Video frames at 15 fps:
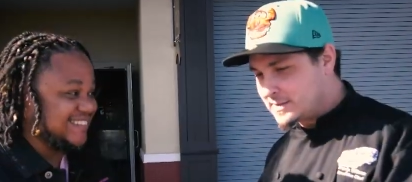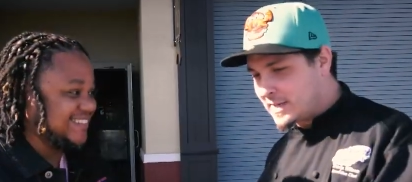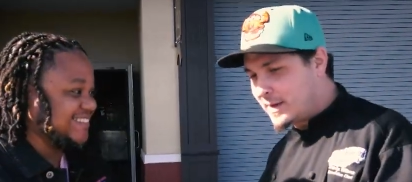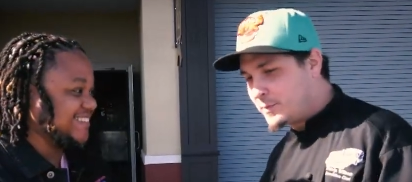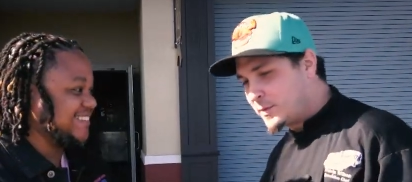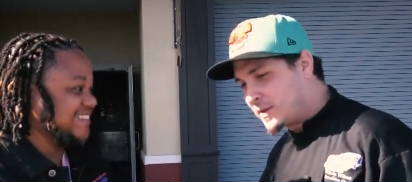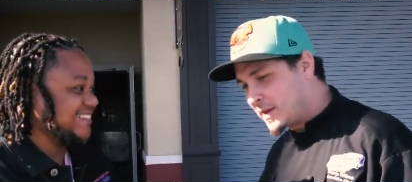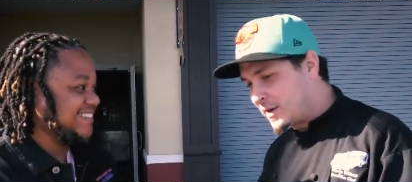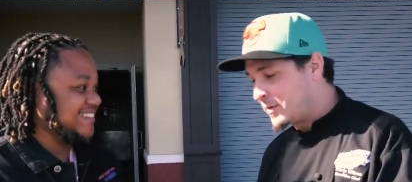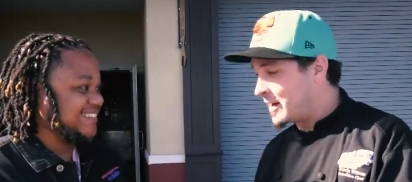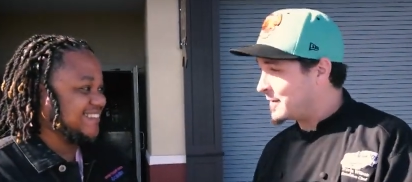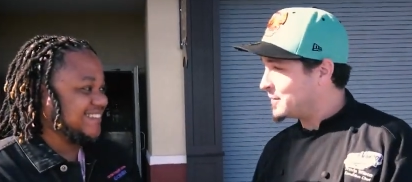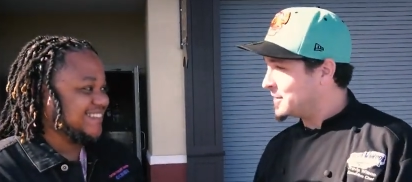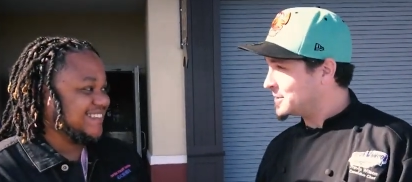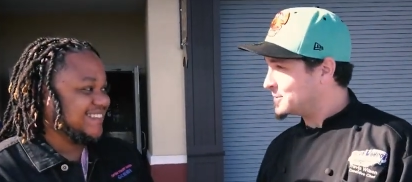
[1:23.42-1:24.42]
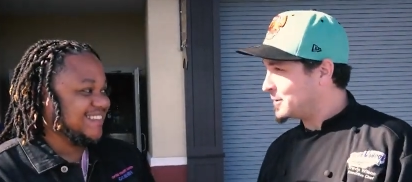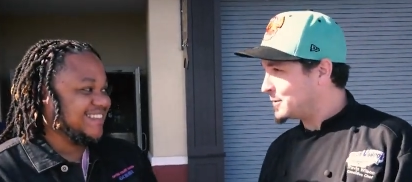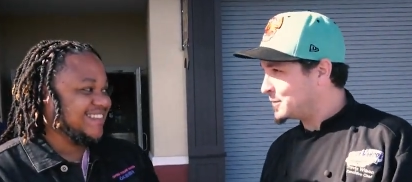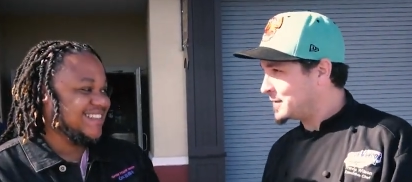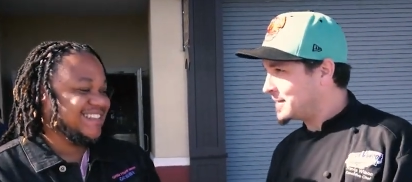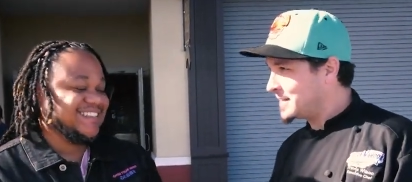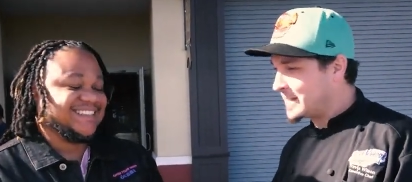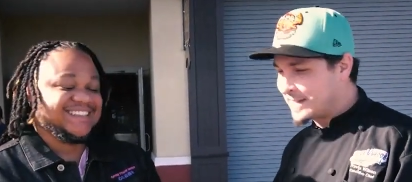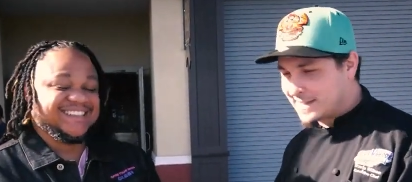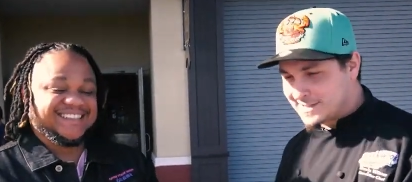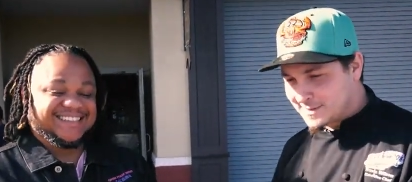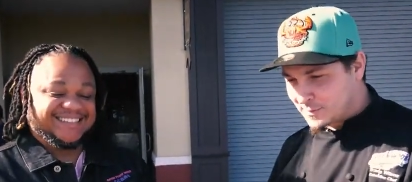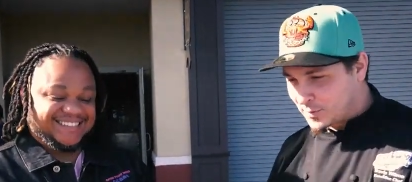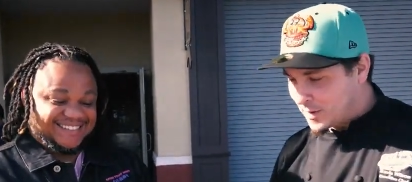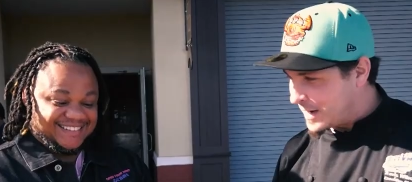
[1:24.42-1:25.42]
Speaker 1: topped with a crab hush puppy and then
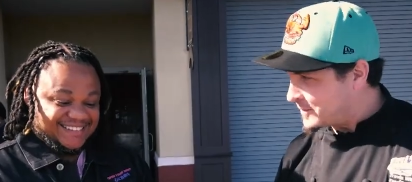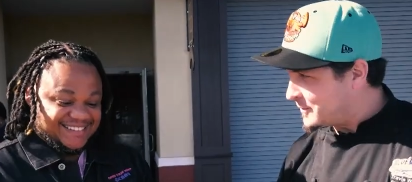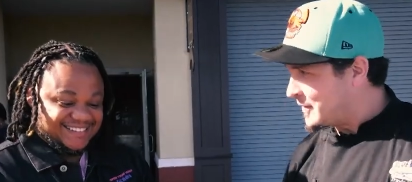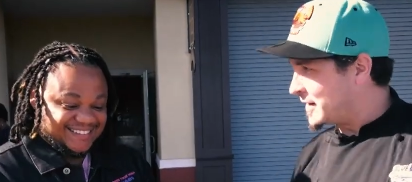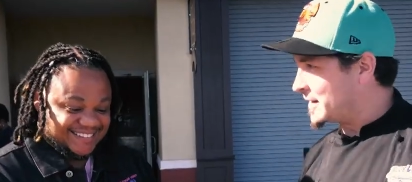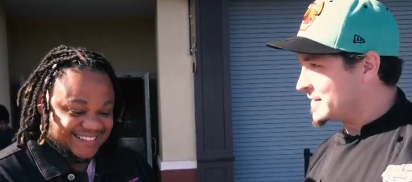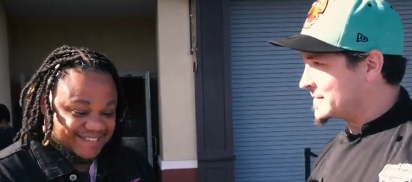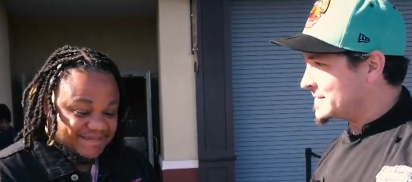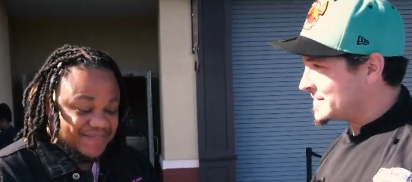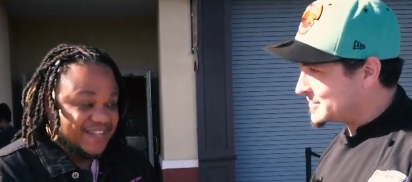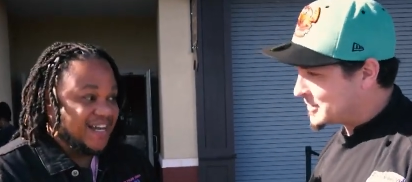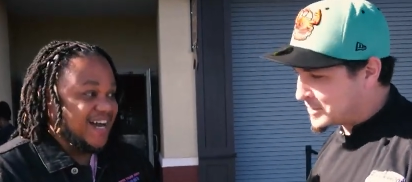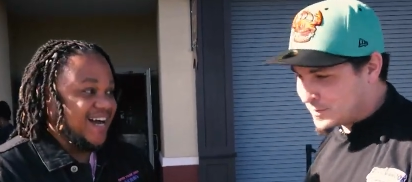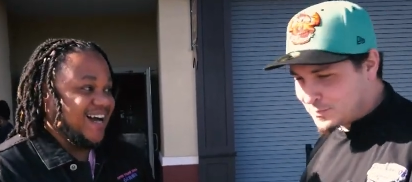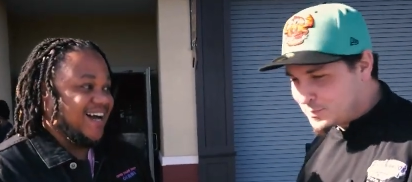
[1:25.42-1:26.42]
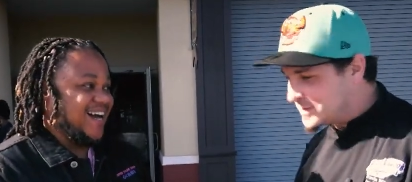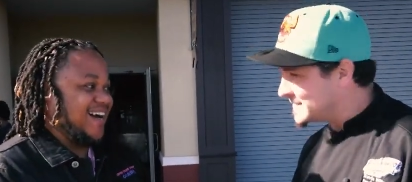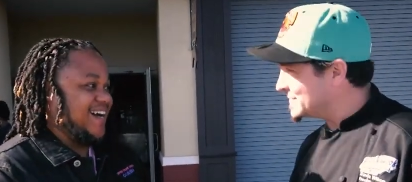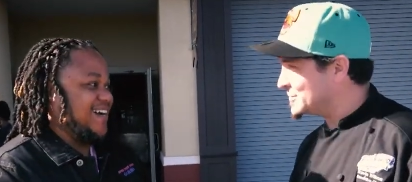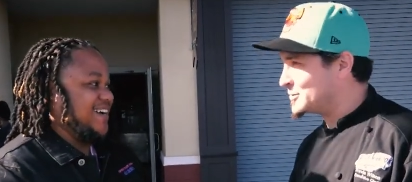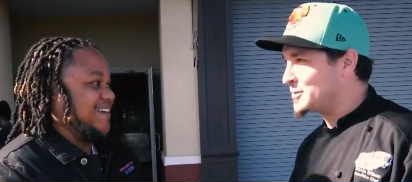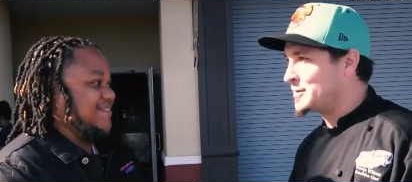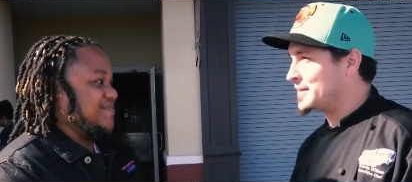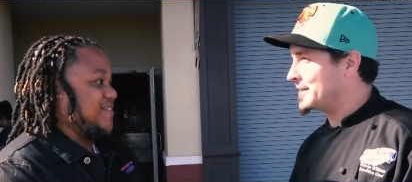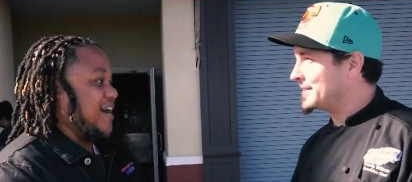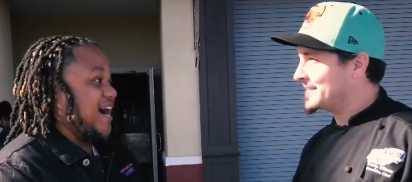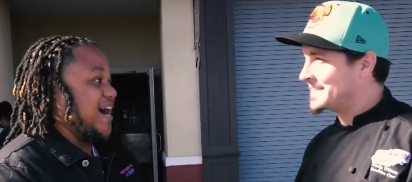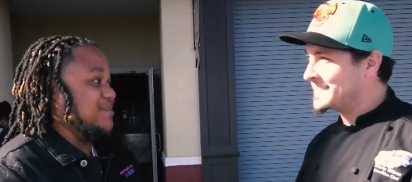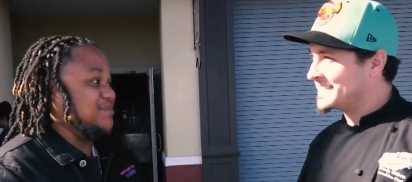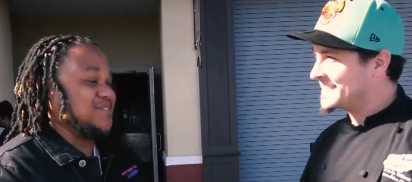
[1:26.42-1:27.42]
some crab fries. So please enjoy.
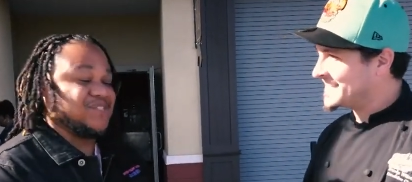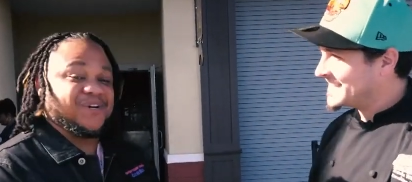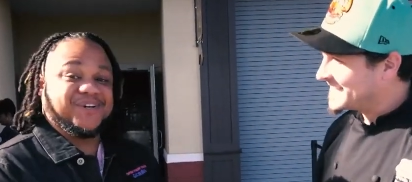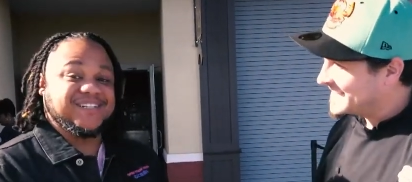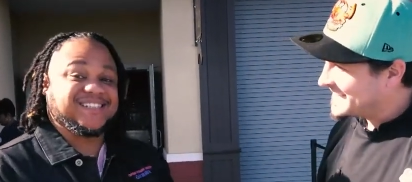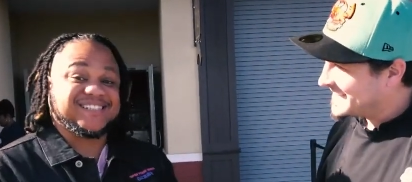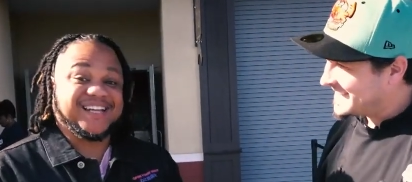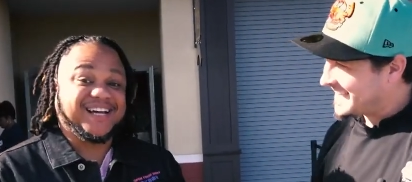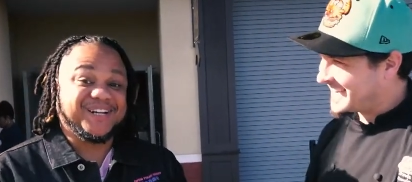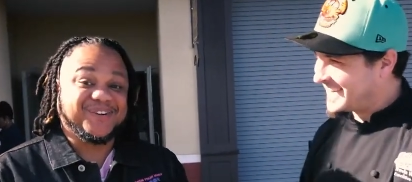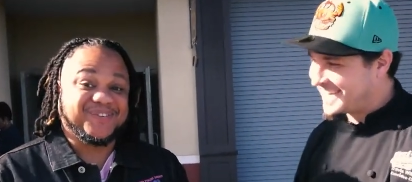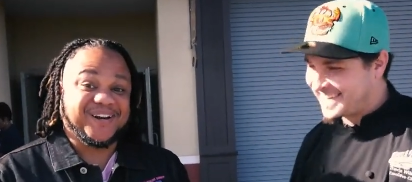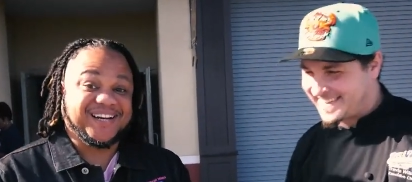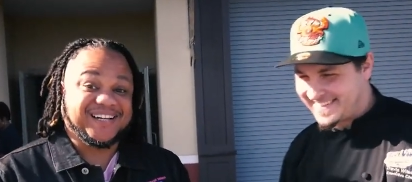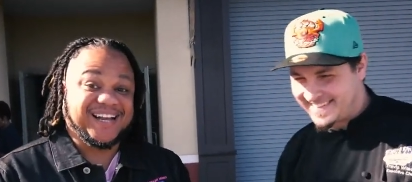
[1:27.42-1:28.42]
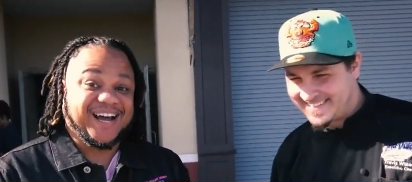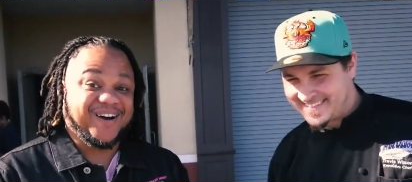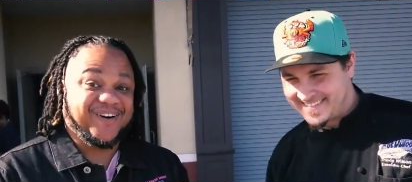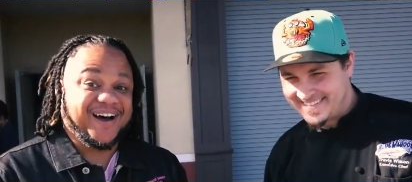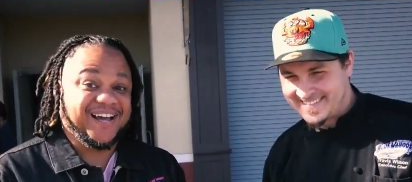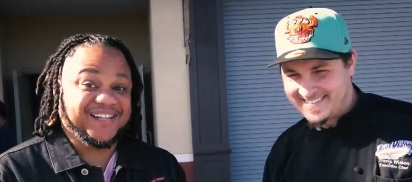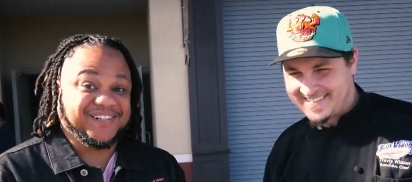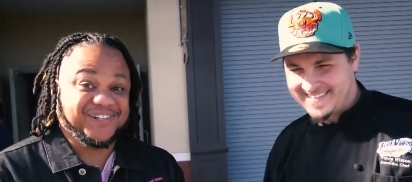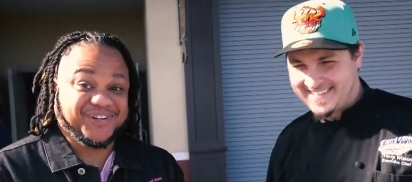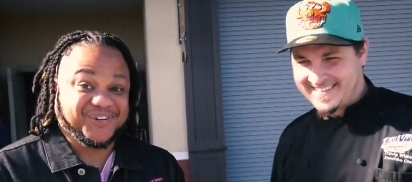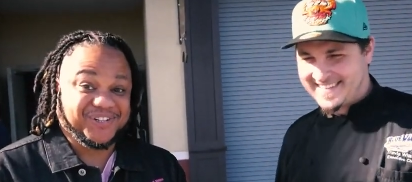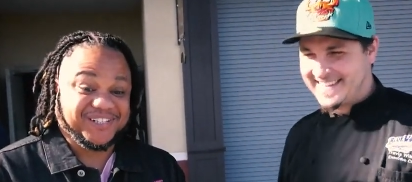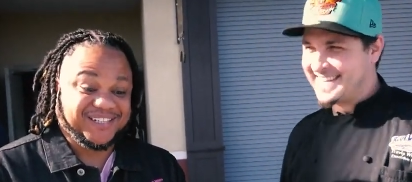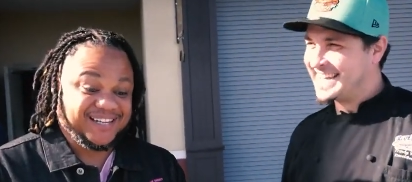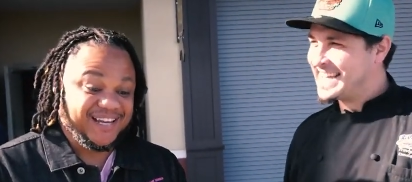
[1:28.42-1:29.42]
Speaker 2: I'm so excited right now. I
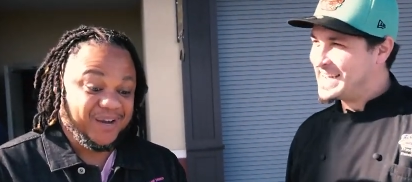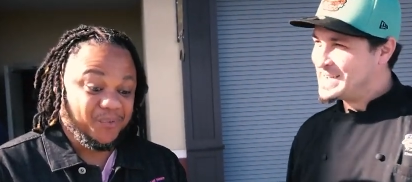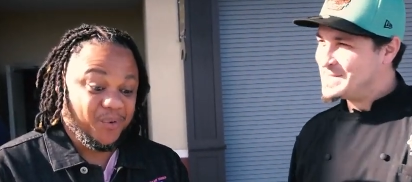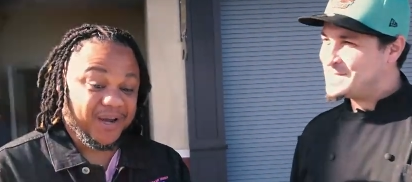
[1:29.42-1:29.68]
literally can't